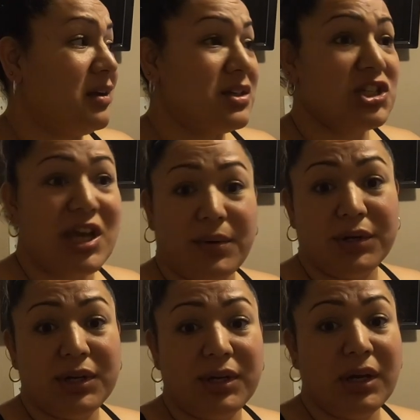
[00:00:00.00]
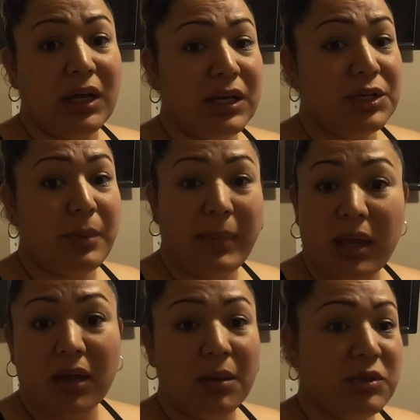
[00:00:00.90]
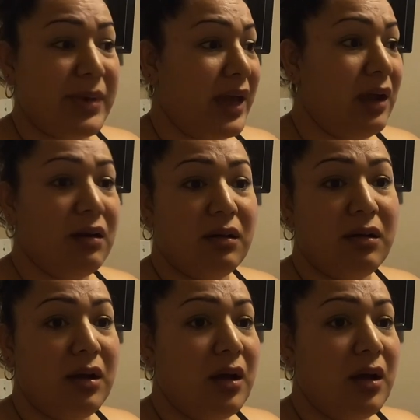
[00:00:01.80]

showered and do my makeup, do my hair.